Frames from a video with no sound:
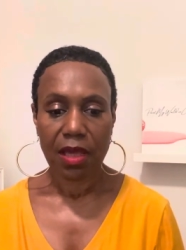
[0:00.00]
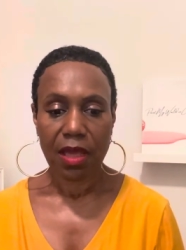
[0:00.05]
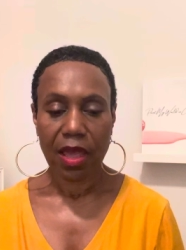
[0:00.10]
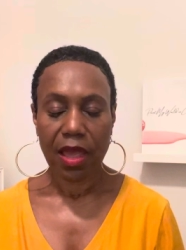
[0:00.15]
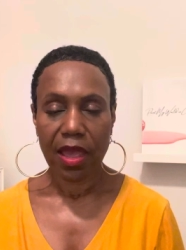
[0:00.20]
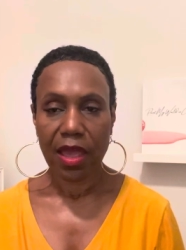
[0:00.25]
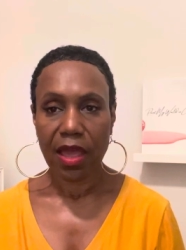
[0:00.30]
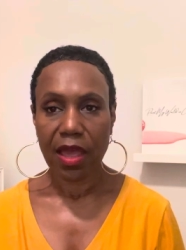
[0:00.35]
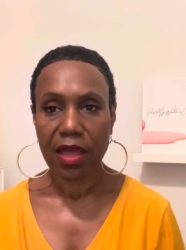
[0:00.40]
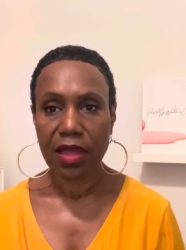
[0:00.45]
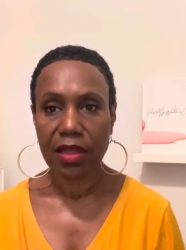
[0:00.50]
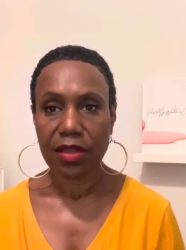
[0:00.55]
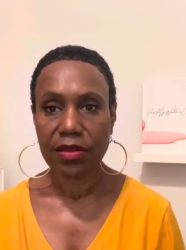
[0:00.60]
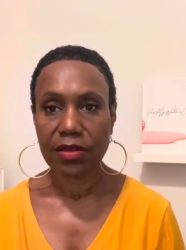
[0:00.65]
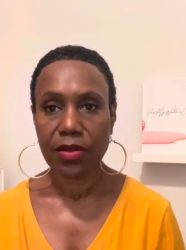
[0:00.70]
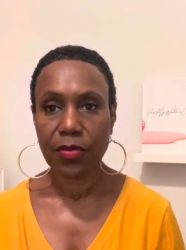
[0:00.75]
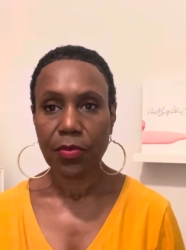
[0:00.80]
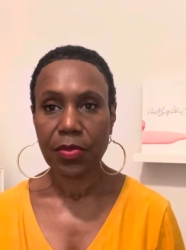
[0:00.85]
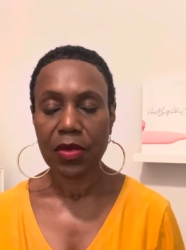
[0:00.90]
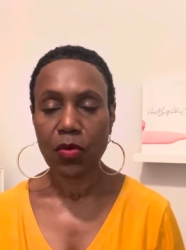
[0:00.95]

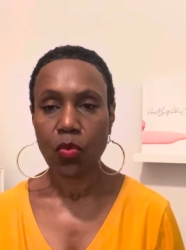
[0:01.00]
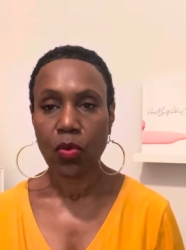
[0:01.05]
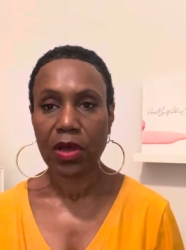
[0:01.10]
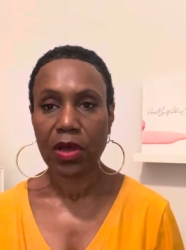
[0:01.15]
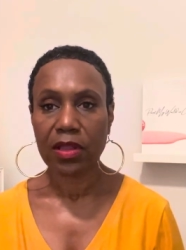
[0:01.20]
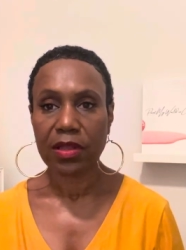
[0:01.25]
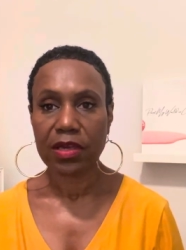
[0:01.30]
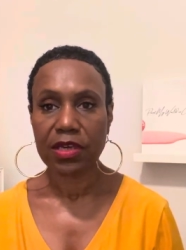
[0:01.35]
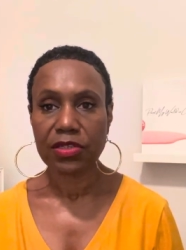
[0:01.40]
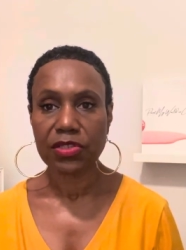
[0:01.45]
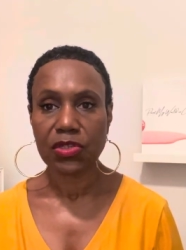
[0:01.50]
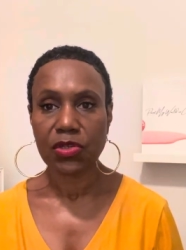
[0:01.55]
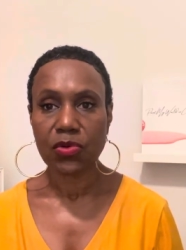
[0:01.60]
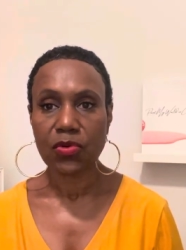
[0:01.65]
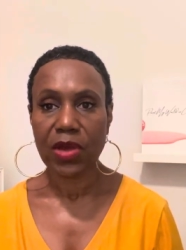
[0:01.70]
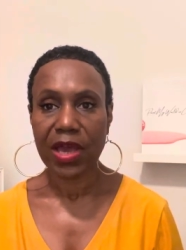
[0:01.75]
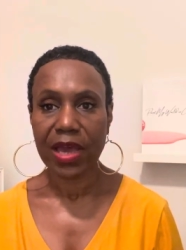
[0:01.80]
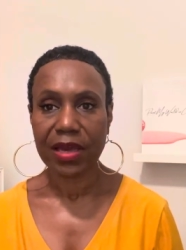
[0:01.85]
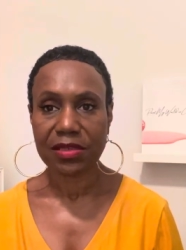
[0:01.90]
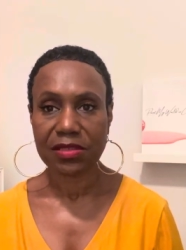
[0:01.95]
and be willing
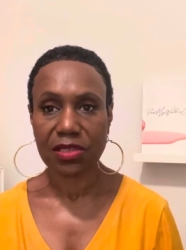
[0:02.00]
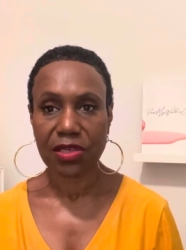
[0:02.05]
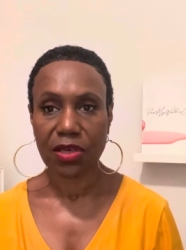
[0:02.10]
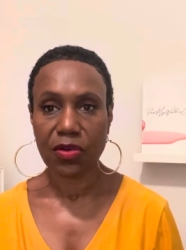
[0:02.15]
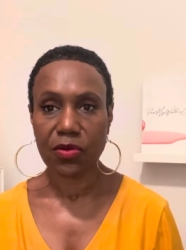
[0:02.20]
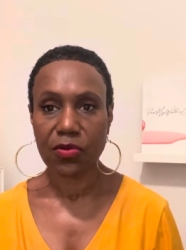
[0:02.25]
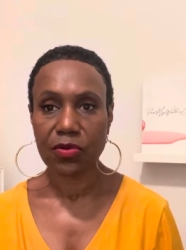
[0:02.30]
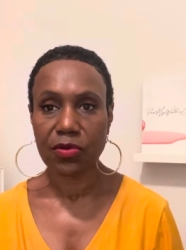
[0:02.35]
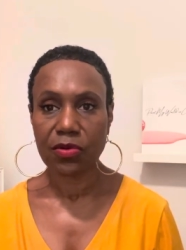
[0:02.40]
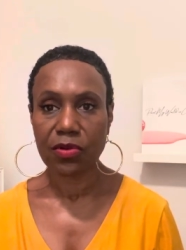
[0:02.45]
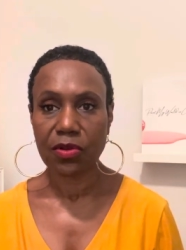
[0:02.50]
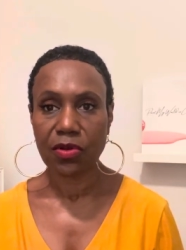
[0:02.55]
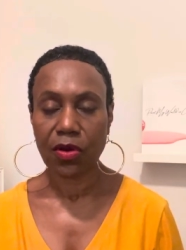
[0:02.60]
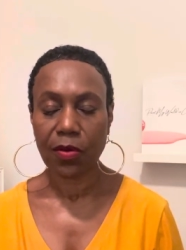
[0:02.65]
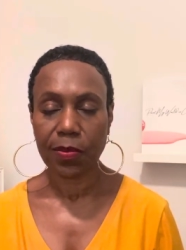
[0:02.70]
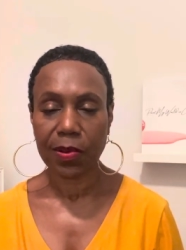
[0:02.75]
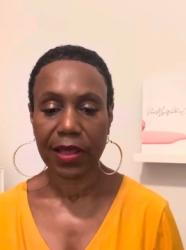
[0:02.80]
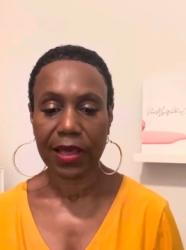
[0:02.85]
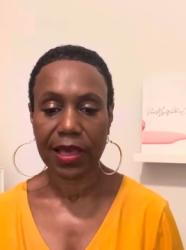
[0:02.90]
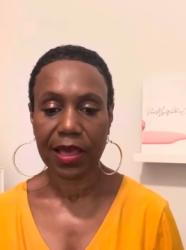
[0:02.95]
to execute your
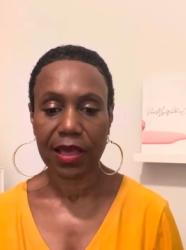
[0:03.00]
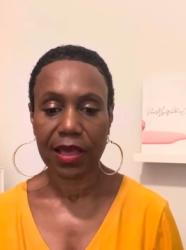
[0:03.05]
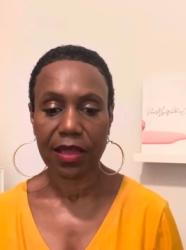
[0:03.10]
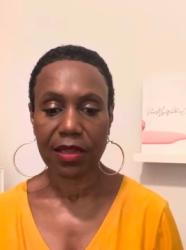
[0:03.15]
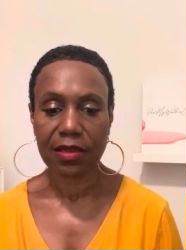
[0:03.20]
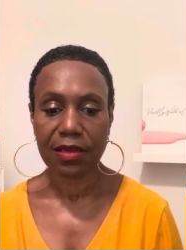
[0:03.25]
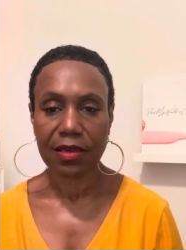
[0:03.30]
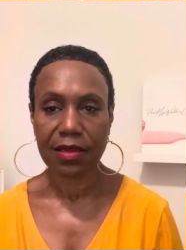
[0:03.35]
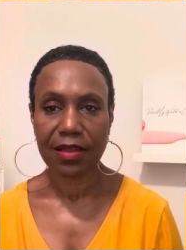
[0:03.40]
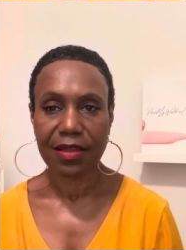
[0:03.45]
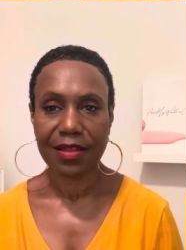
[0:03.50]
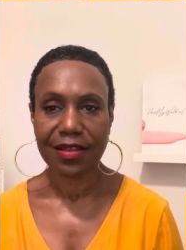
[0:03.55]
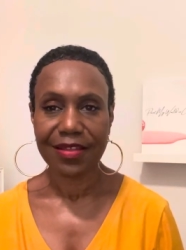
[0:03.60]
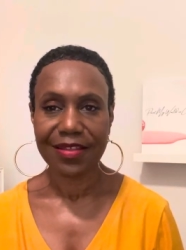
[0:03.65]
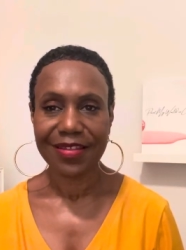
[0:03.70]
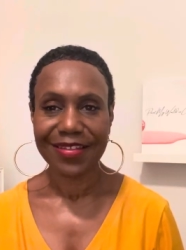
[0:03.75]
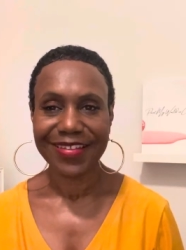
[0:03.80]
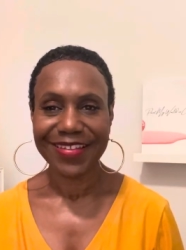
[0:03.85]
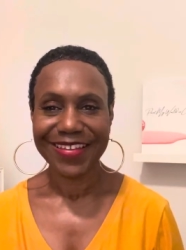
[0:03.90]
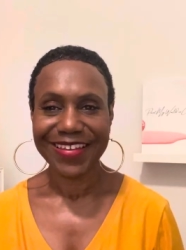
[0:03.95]
plan.
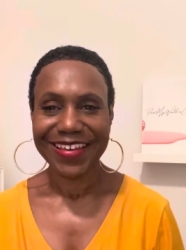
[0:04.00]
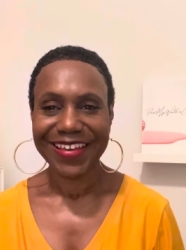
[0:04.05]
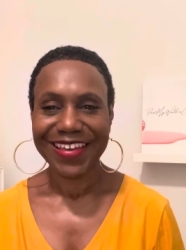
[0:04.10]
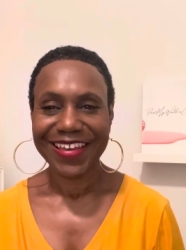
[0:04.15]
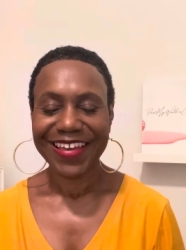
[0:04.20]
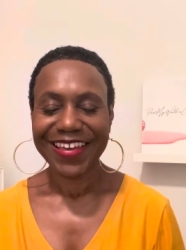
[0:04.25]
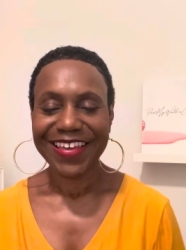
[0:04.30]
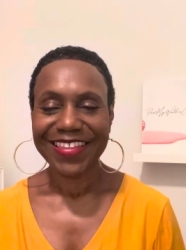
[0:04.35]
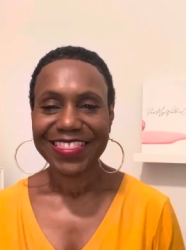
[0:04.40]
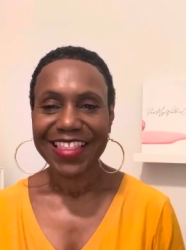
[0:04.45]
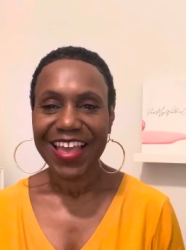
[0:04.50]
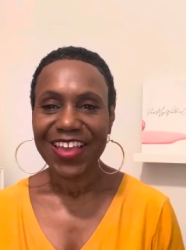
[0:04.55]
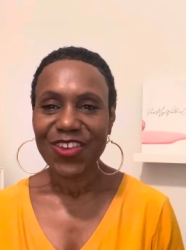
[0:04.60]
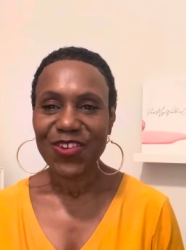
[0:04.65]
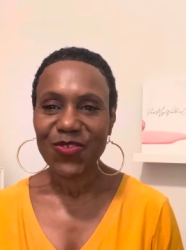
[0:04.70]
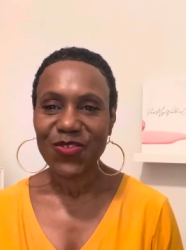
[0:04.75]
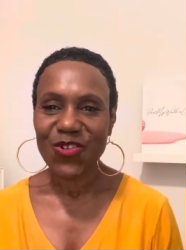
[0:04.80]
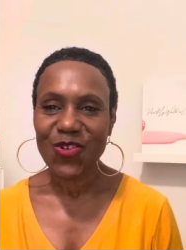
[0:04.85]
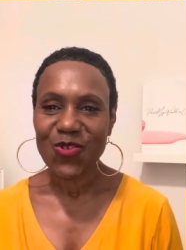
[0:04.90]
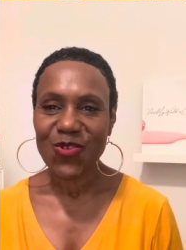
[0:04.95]
Thank you for